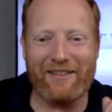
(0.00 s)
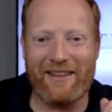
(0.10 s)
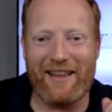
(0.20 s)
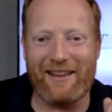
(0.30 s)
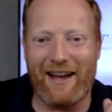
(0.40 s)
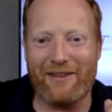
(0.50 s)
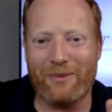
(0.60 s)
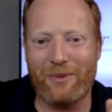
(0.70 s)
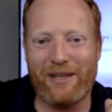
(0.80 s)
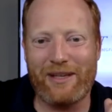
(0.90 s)
that
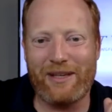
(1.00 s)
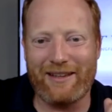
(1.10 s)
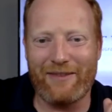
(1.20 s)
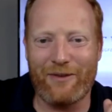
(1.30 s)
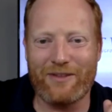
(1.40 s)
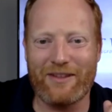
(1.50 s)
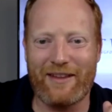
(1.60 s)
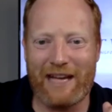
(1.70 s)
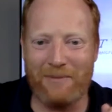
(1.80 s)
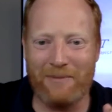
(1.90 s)
last week, like the first thing
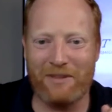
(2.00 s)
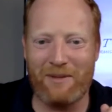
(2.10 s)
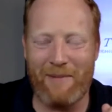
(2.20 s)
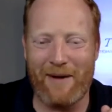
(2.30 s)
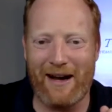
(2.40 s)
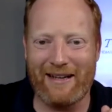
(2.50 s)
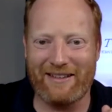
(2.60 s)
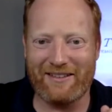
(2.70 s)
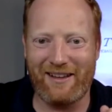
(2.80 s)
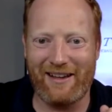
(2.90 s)
that comes into my mind
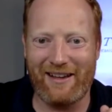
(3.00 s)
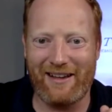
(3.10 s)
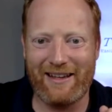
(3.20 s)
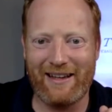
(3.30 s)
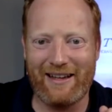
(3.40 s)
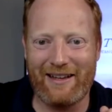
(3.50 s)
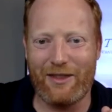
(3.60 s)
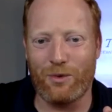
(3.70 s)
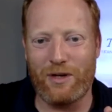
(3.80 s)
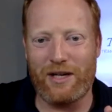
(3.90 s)
is like
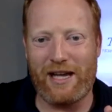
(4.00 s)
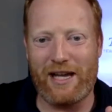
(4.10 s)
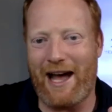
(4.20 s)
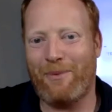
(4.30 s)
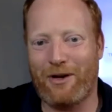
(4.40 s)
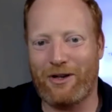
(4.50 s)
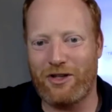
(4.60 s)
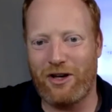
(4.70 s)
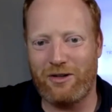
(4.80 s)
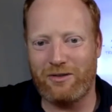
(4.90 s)
the recap on a
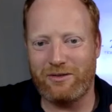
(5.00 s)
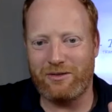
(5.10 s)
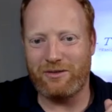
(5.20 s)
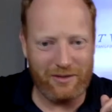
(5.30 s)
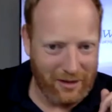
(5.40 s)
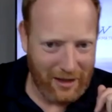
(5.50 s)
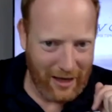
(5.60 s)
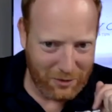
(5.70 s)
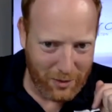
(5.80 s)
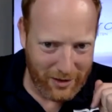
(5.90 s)
show
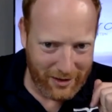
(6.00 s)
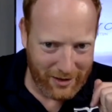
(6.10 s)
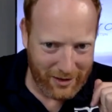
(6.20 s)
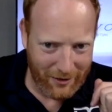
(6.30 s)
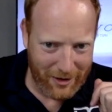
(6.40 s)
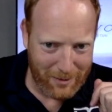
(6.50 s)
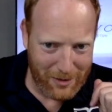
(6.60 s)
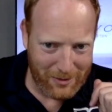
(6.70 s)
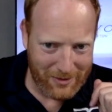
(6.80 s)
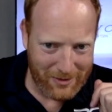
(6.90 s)
last week on The Commute.